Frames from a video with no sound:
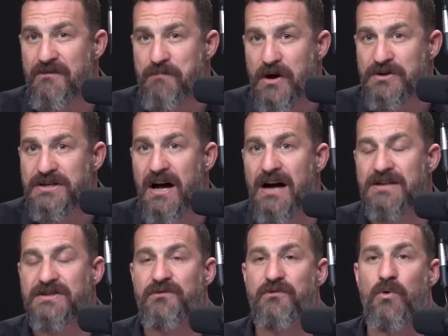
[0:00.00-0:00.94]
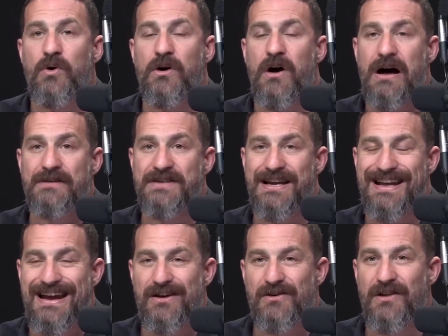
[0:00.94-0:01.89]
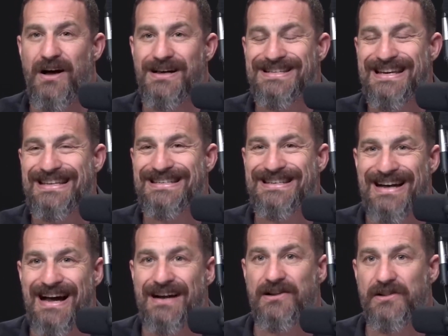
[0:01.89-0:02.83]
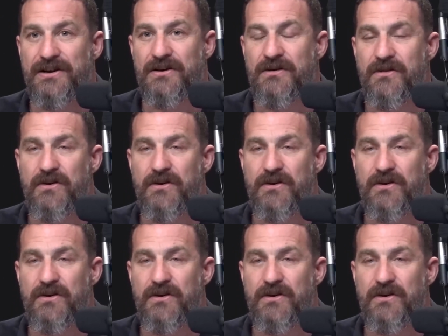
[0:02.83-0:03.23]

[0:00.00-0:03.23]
of Botox for offsetting hair loss is not clear.